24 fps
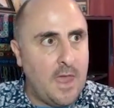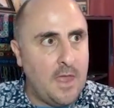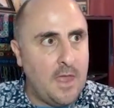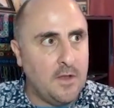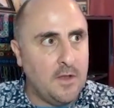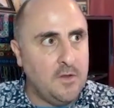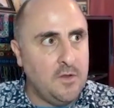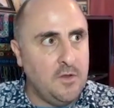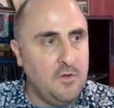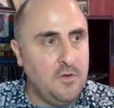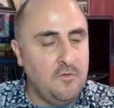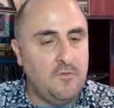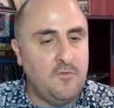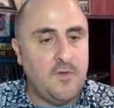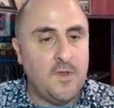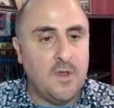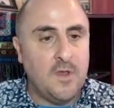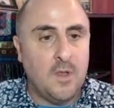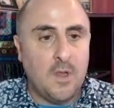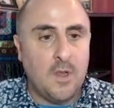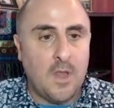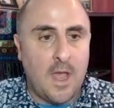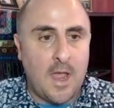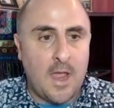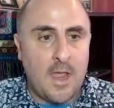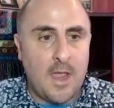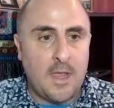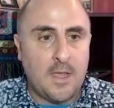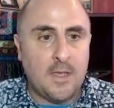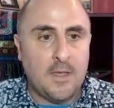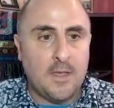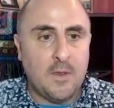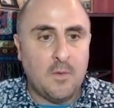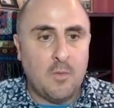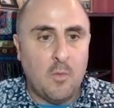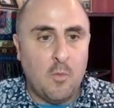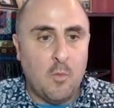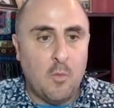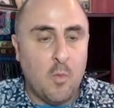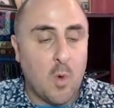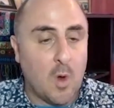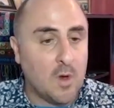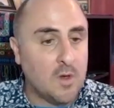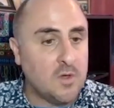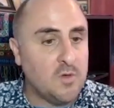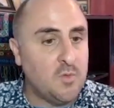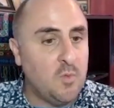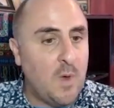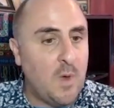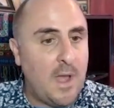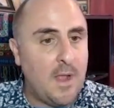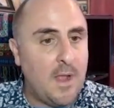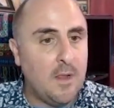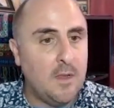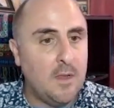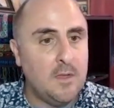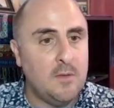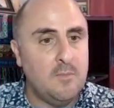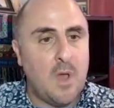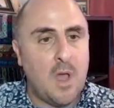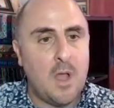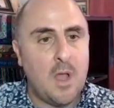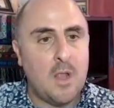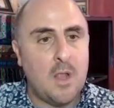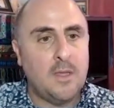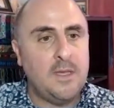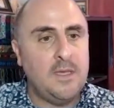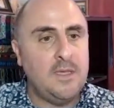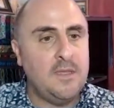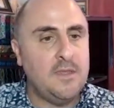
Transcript: you feel like worked well in Mali,